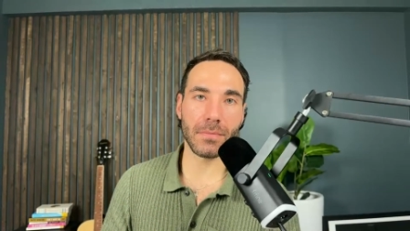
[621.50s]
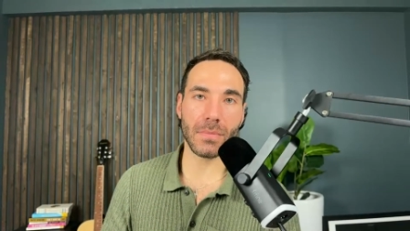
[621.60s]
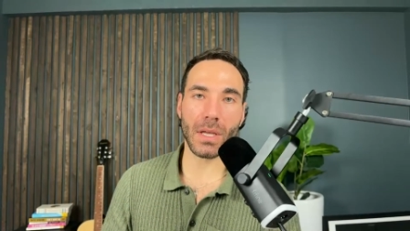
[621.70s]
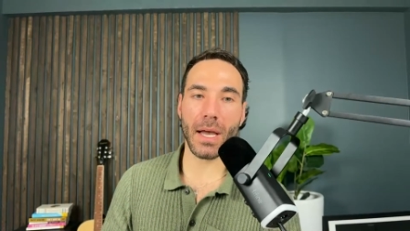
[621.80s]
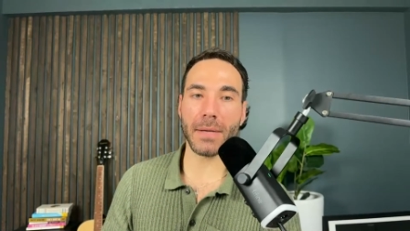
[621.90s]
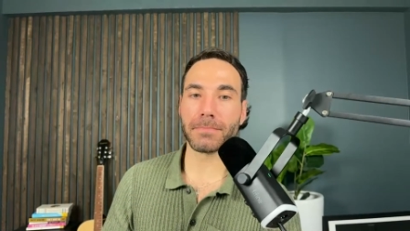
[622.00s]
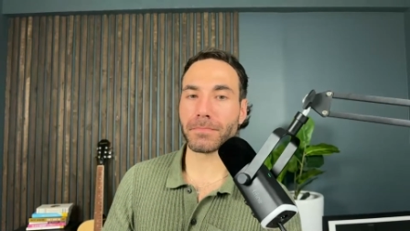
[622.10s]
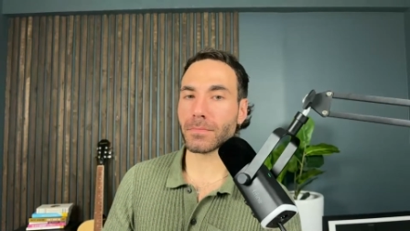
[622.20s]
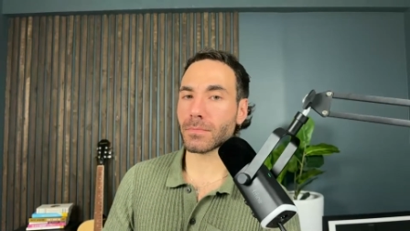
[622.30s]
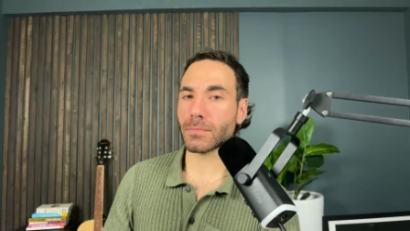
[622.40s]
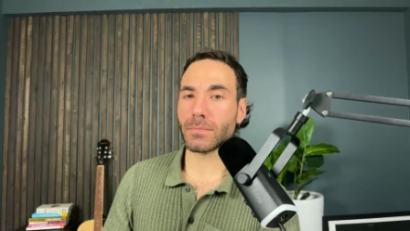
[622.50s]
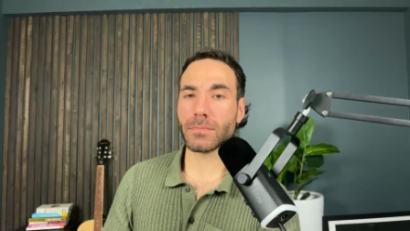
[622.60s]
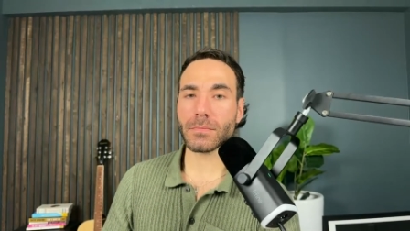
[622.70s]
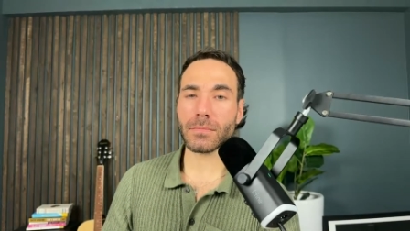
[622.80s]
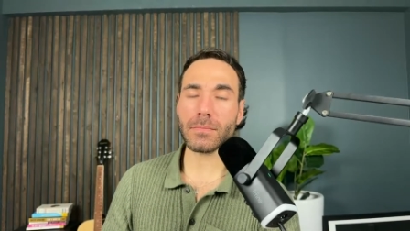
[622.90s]
Okay.
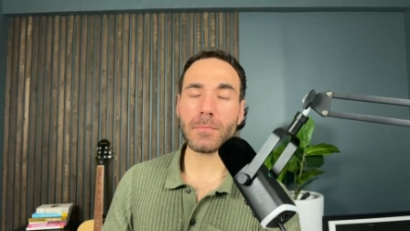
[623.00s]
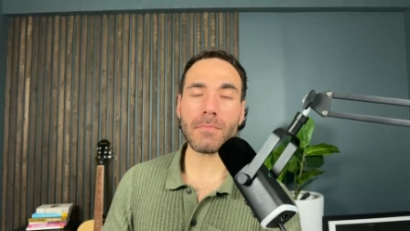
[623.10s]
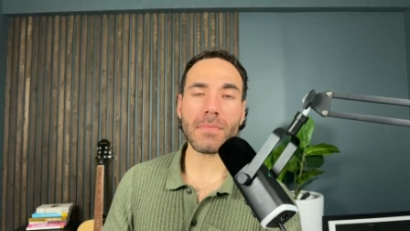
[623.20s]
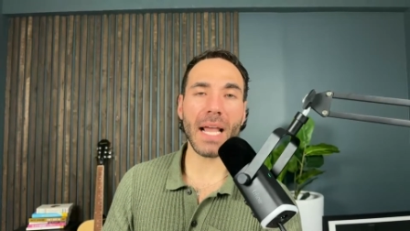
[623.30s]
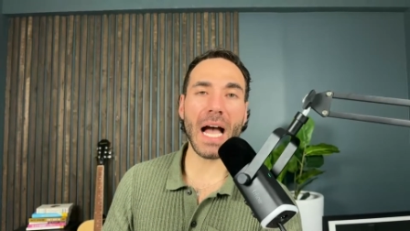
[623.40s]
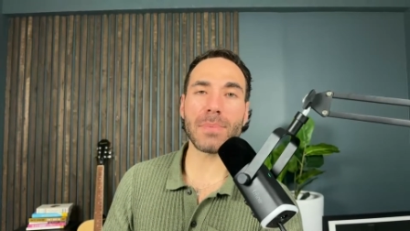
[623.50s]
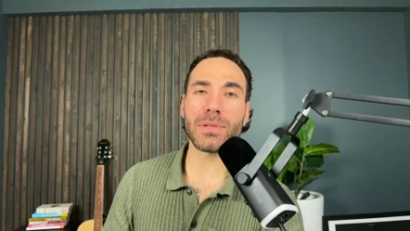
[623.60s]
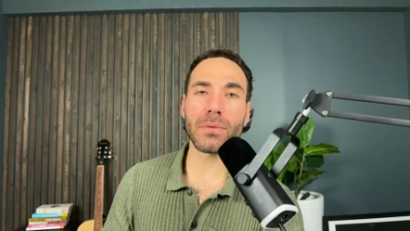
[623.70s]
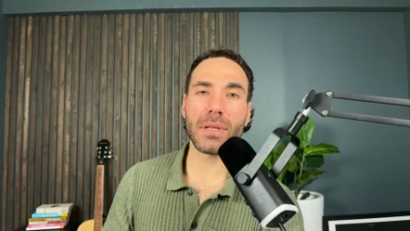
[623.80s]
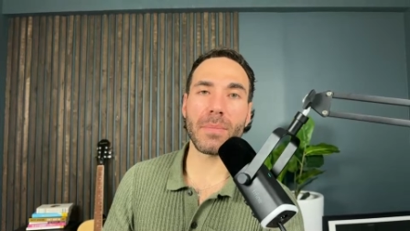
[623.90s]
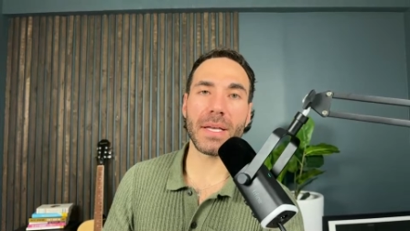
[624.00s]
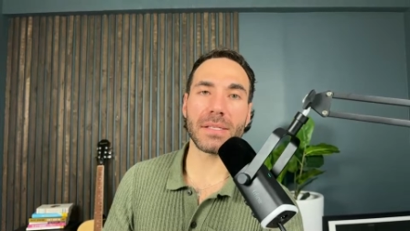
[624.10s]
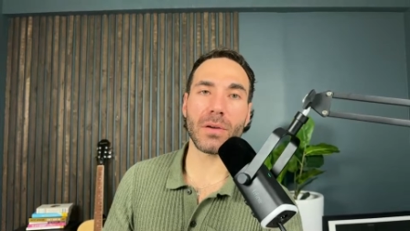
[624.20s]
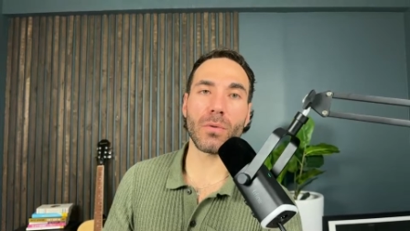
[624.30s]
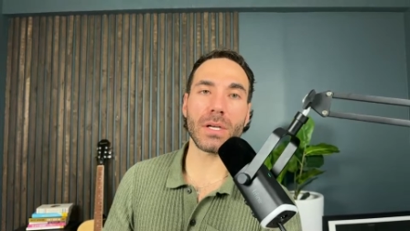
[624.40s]
Absolutely
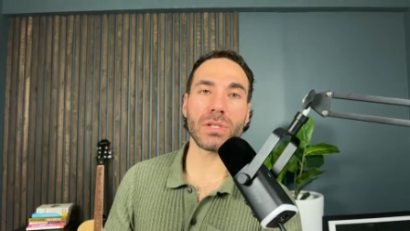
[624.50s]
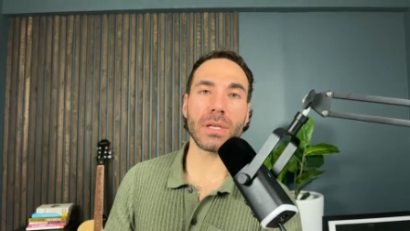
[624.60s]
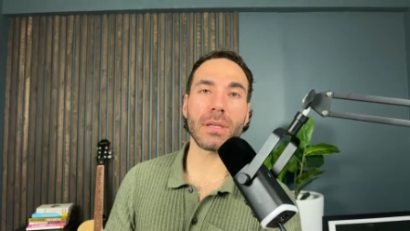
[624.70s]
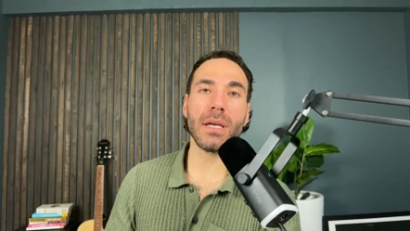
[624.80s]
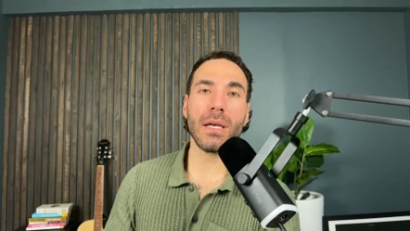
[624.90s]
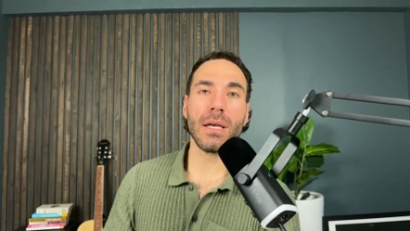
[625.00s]
amazing question.